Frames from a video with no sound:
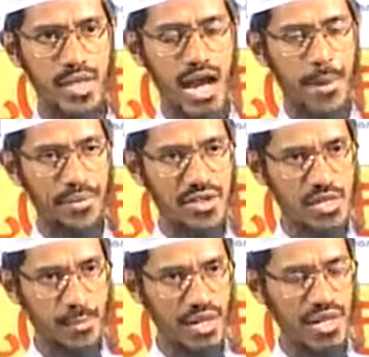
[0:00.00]
a
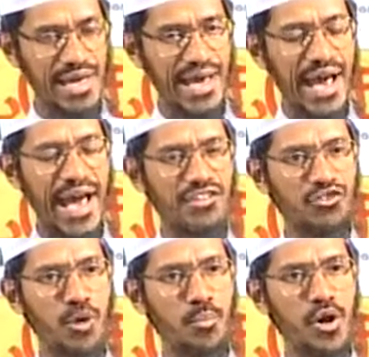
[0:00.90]
principal has
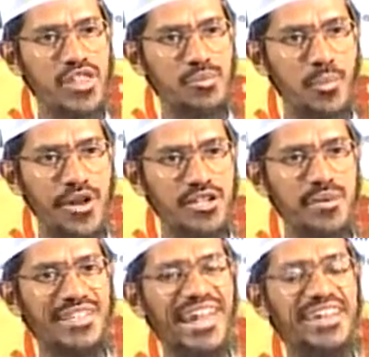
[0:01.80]
got more
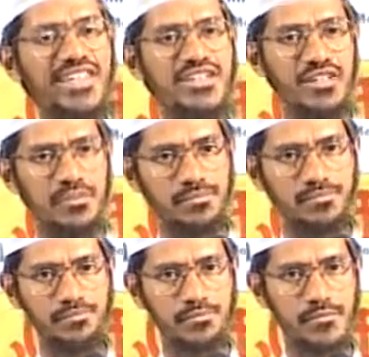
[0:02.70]
responsibility than a teacher.
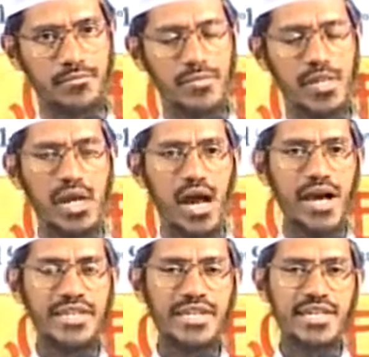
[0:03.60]

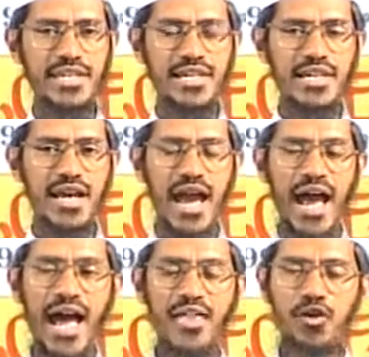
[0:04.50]
A teacher
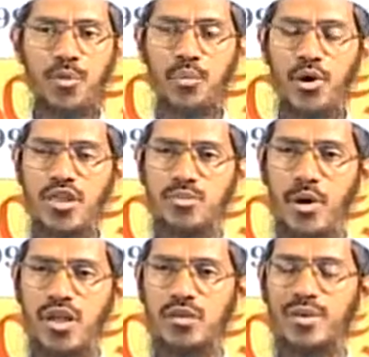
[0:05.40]
has got more
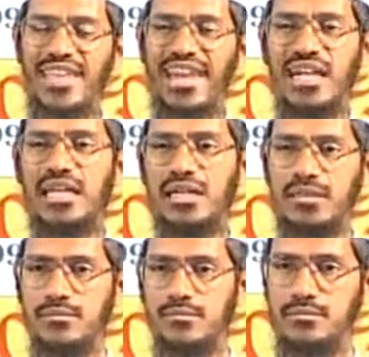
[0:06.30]
responsibility than a clerk.
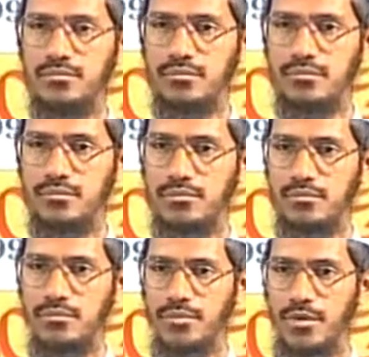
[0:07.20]

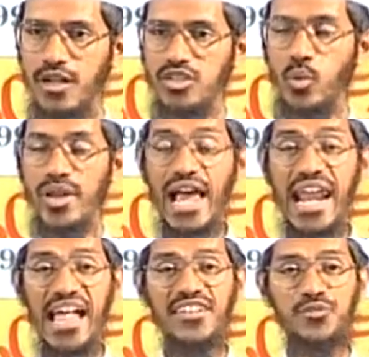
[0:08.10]
So when
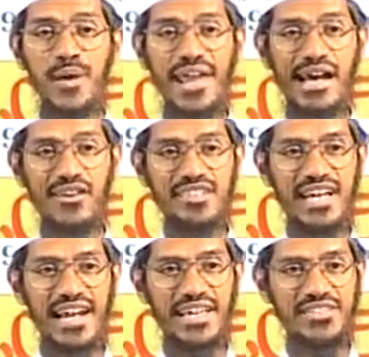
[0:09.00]
Allah subhanahu wa
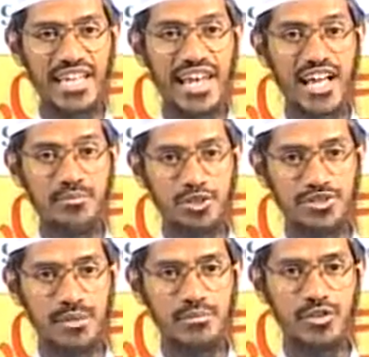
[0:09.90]
ta'ala is telling us
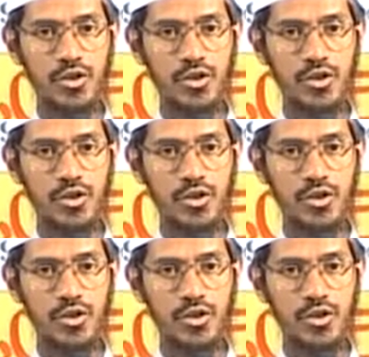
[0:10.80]
Muslims,